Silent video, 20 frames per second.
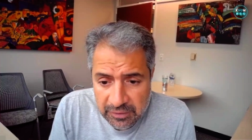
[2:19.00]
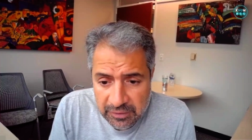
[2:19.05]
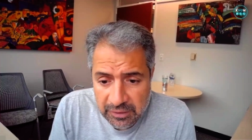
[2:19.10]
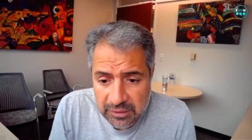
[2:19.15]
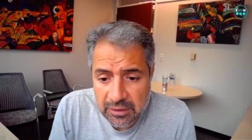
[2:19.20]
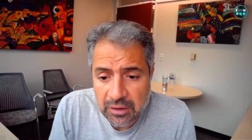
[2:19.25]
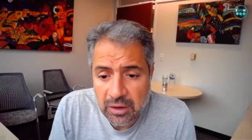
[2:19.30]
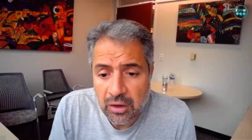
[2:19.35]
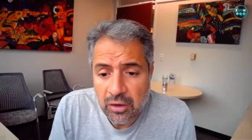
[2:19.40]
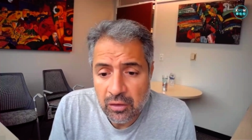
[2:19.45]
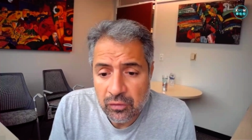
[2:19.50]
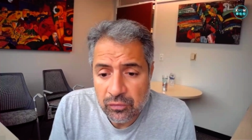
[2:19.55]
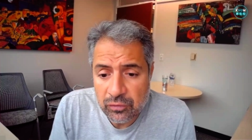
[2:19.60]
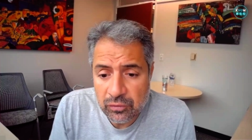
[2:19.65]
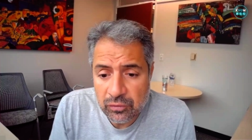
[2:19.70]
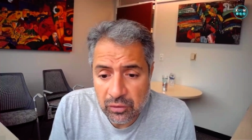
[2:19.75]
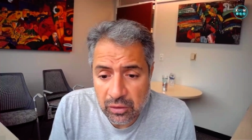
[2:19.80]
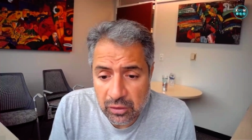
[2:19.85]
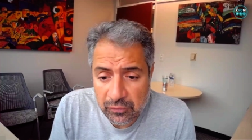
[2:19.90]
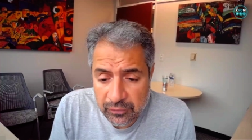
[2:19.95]
seen.
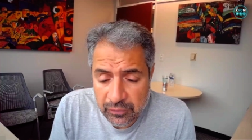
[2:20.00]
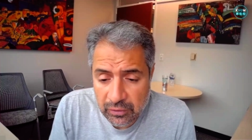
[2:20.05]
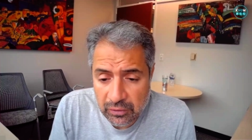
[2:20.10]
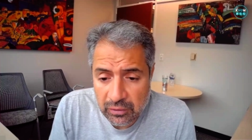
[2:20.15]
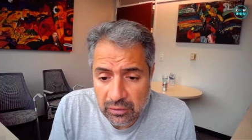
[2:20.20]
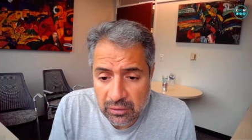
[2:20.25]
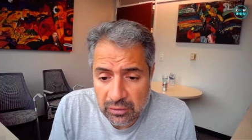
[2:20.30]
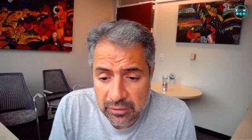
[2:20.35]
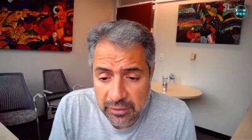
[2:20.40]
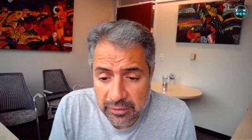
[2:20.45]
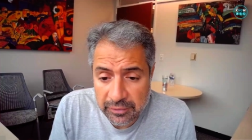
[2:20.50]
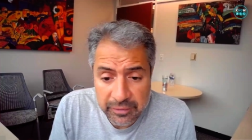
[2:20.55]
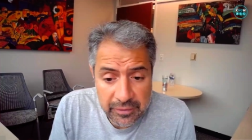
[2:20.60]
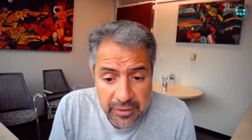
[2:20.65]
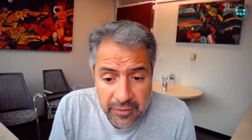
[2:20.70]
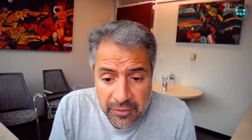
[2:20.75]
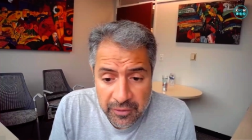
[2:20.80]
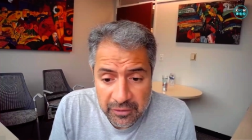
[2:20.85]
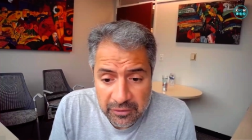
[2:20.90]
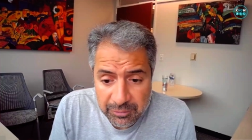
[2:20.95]
So overall,
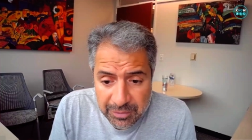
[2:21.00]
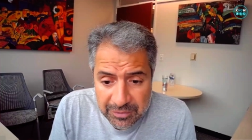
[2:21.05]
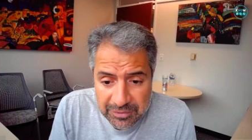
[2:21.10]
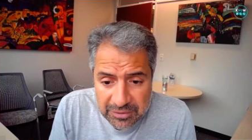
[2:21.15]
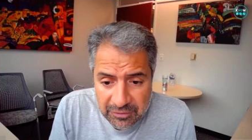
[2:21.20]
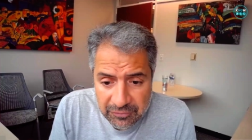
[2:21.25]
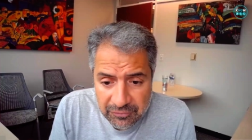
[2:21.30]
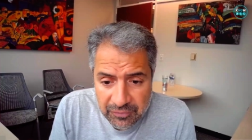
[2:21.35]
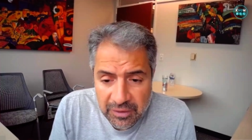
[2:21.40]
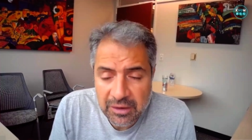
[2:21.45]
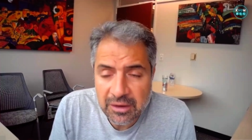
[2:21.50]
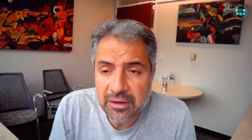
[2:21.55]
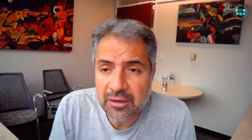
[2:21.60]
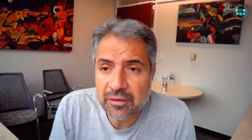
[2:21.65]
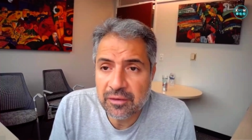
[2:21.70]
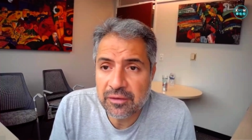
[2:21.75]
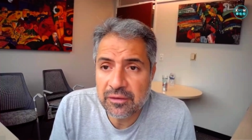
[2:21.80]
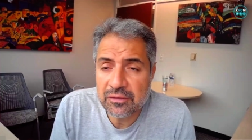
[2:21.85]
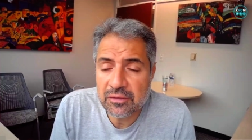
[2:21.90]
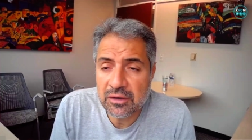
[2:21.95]
nothing
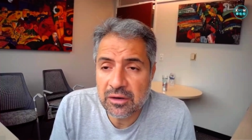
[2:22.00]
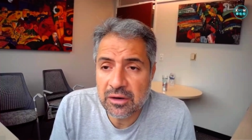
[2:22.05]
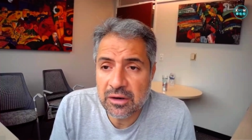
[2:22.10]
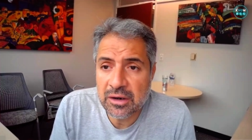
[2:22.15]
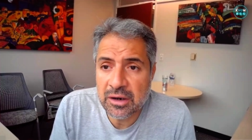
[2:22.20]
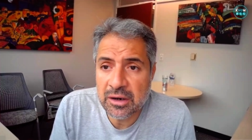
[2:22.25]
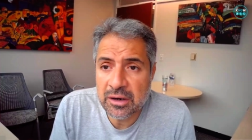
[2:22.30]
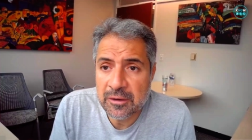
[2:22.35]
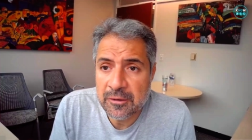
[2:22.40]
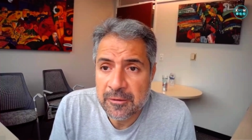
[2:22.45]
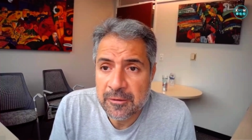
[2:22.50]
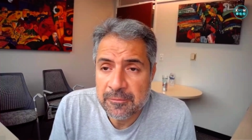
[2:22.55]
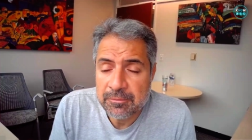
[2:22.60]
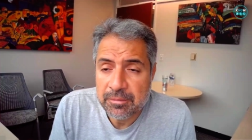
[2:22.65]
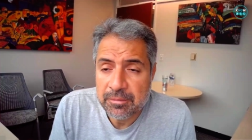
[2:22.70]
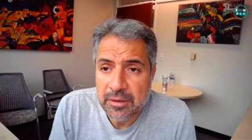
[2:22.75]
specific. These are